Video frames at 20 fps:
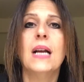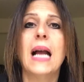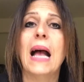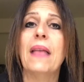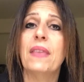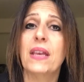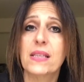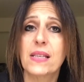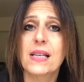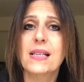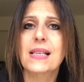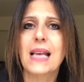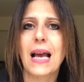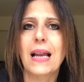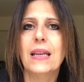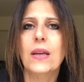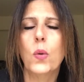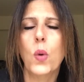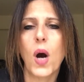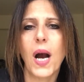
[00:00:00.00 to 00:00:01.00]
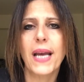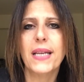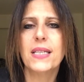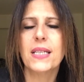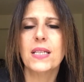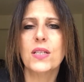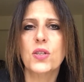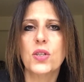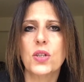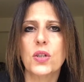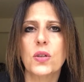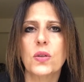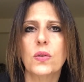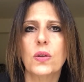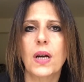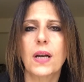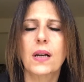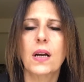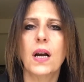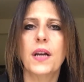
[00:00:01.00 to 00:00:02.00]
And that's exactly what I did do.
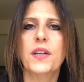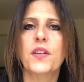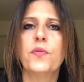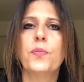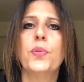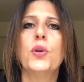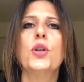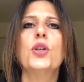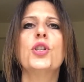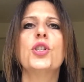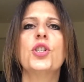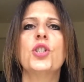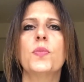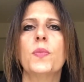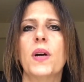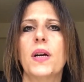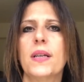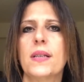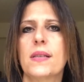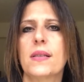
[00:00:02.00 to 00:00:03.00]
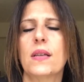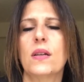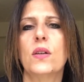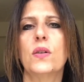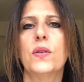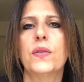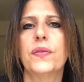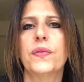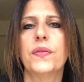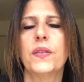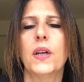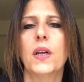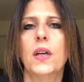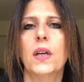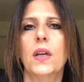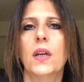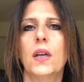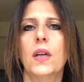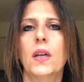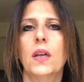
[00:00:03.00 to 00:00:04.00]
I kind of pushed myself
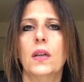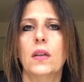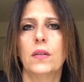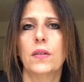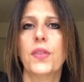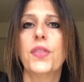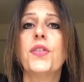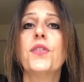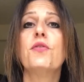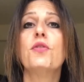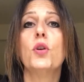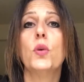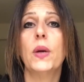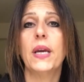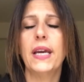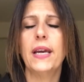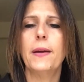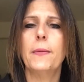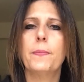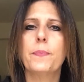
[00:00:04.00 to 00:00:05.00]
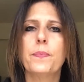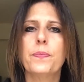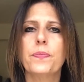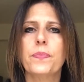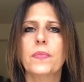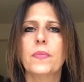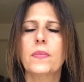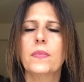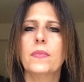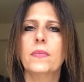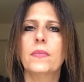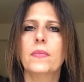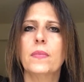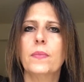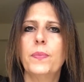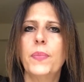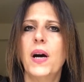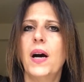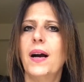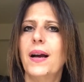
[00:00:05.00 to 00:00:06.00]
through it
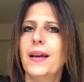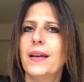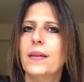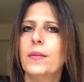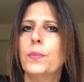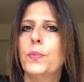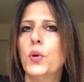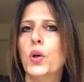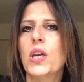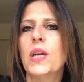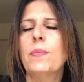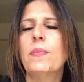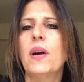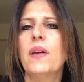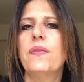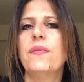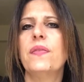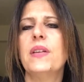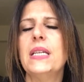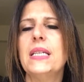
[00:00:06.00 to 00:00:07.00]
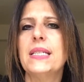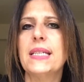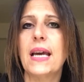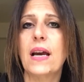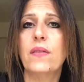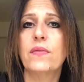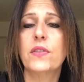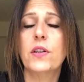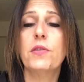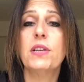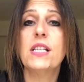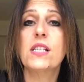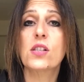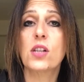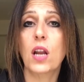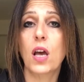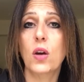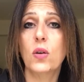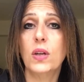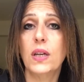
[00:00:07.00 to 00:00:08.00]
by putting my feet down very
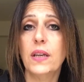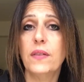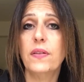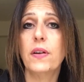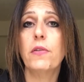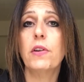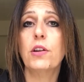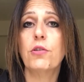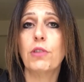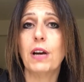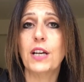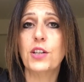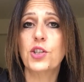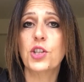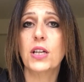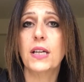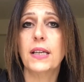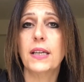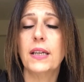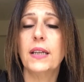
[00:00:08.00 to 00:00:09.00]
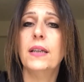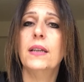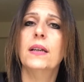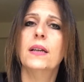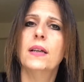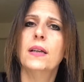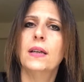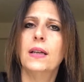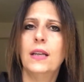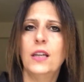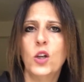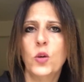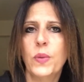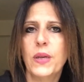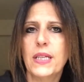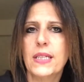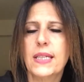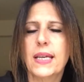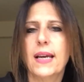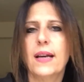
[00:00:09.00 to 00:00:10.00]
slowly, very gradually, a little
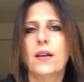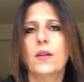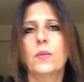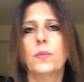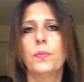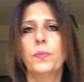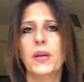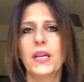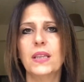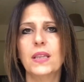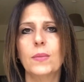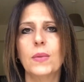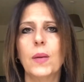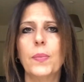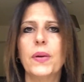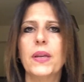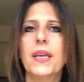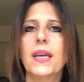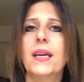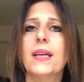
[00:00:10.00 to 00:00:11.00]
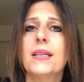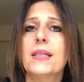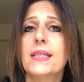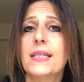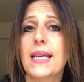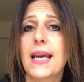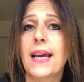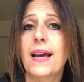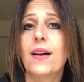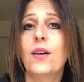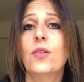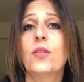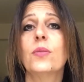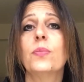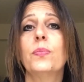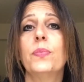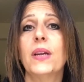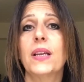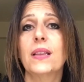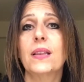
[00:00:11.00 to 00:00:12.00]
bit down, pick them up again,
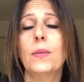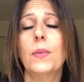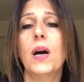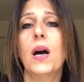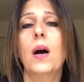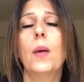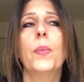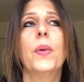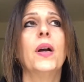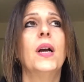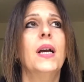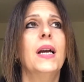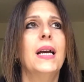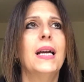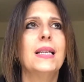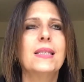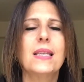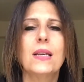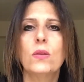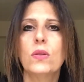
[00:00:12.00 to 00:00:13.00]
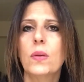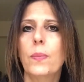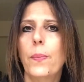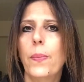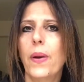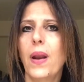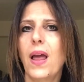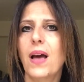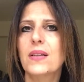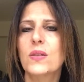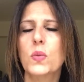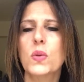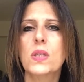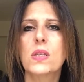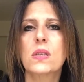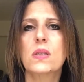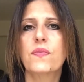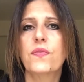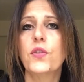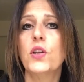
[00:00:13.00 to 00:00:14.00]
down, pick them up, until the blood
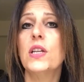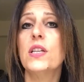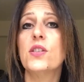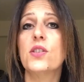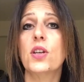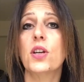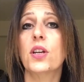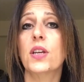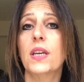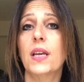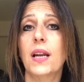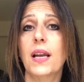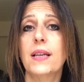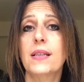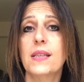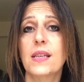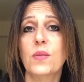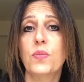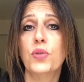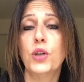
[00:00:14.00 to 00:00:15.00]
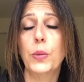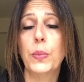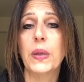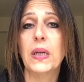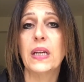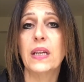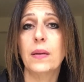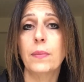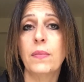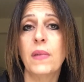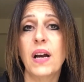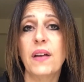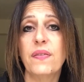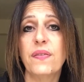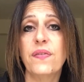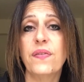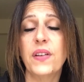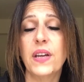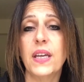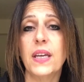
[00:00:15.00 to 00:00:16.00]
was fully circulating properly in my
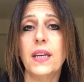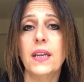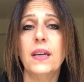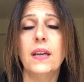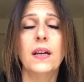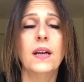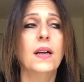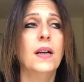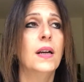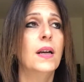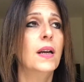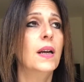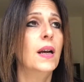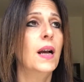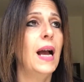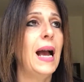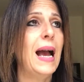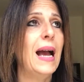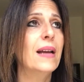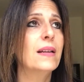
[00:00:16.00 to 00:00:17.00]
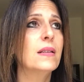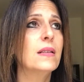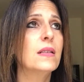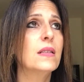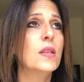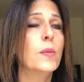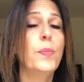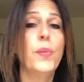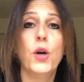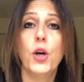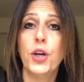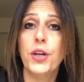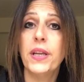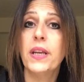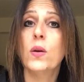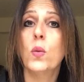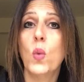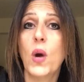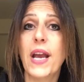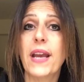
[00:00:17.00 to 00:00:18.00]
feet, and the
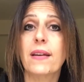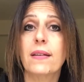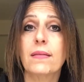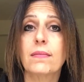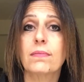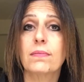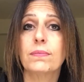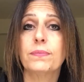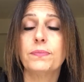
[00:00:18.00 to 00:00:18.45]
burning went.